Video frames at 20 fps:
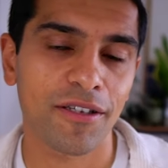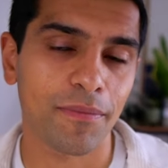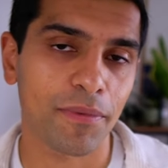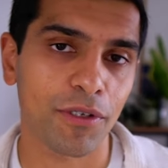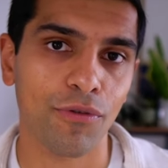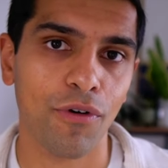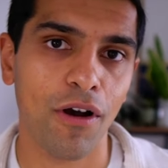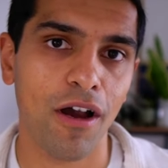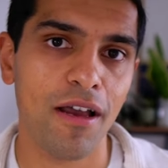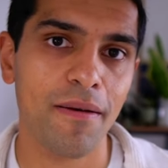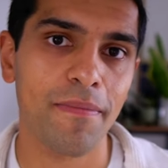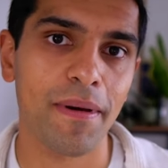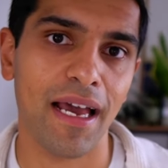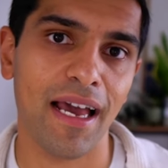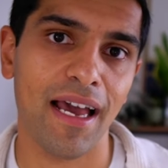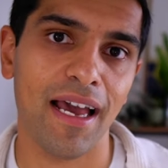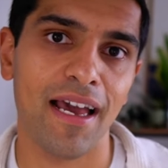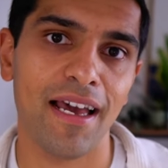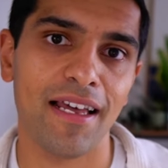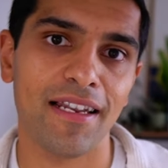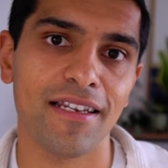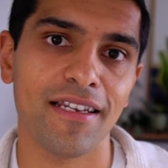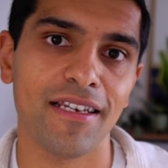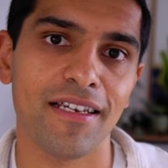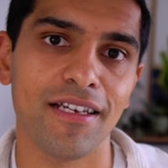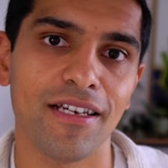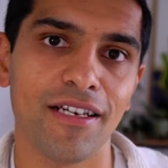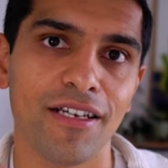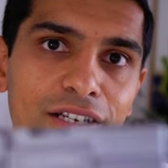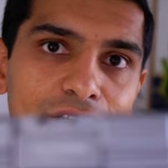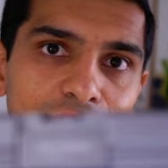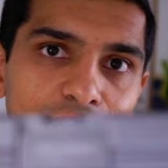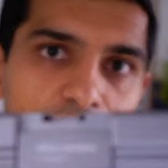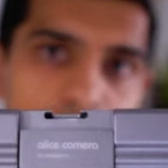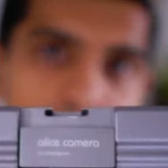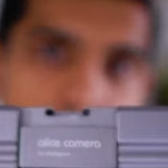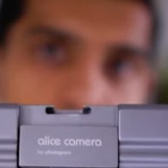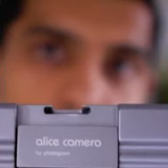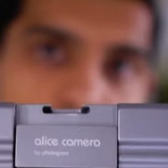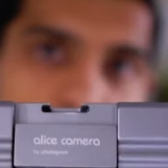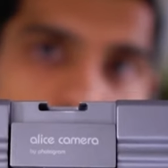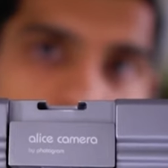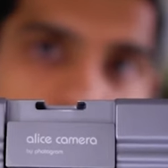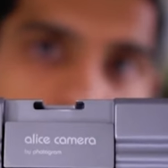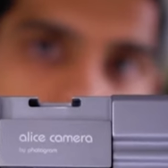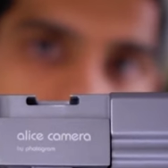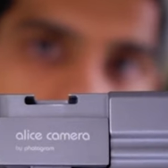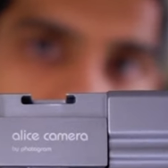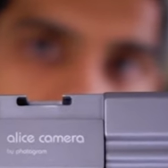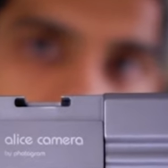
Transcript: subscribe, and chat to you soon.